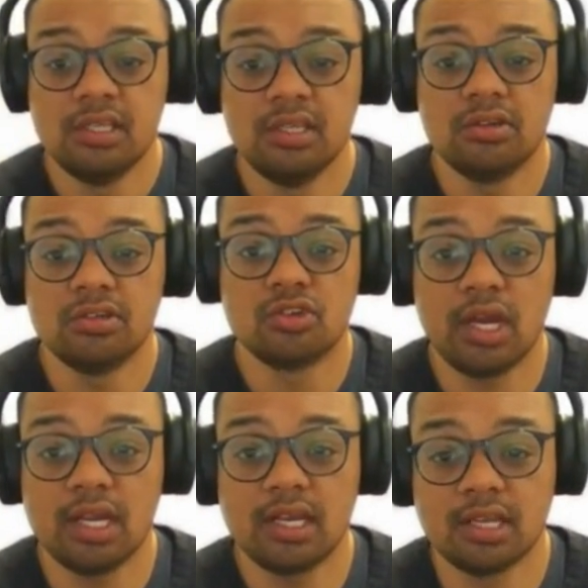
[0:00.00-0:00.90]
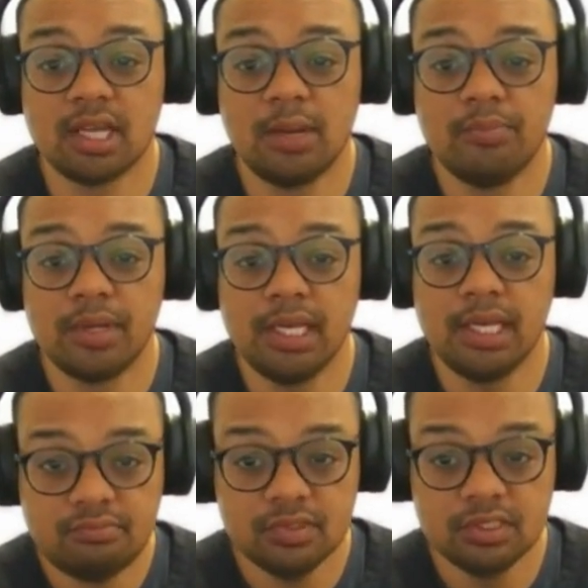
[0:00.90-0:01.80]
You can track the
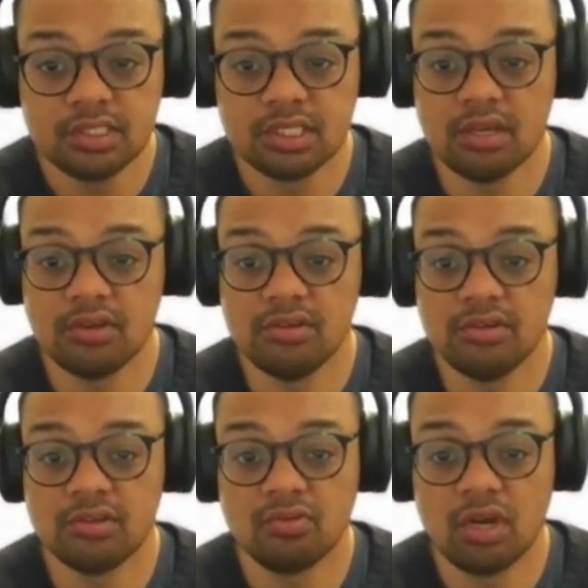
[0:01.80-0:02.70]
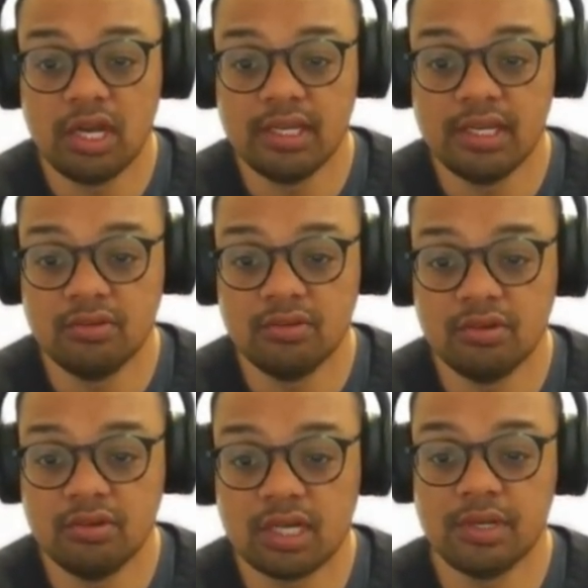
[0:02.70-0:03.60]
company, so you can write in all your
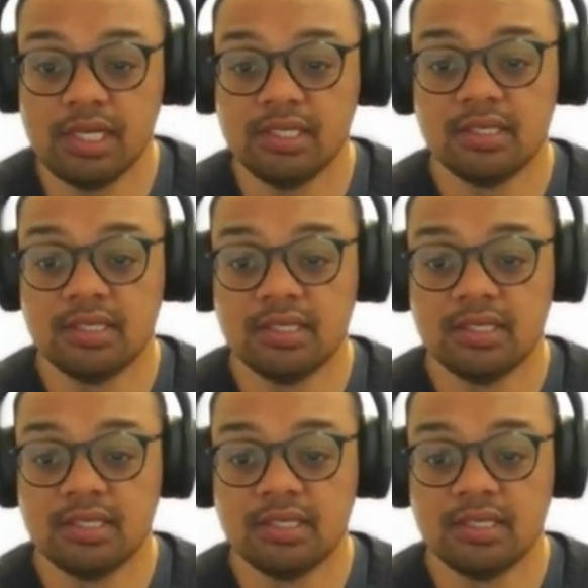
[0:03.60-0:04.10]
companies.